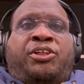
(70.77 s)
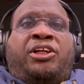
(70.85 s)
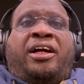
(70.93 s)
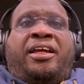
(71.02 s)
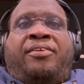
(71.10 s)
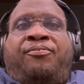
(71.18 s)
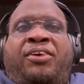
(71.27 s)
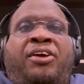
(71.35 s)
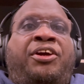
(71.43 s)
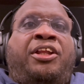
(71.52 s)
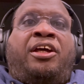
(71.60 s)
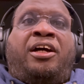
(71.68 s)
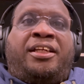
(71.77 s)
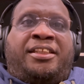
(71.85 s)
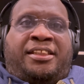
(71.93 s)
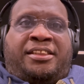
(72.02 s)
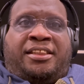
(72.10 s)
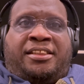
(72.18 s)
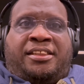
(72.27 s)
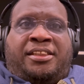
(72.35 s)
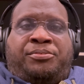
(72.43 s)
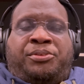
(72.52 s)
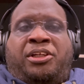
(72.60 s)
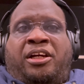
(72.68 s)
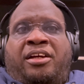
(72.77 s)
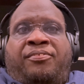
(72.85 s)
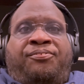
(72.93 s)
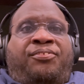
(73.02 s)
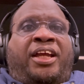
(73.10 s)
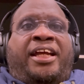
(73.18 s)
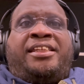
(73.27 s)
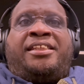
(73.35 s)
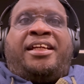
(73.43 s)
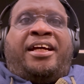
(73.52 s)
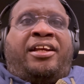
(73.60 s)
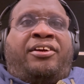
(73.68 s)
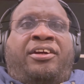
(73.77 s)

talking very long distances. We're talking flights that are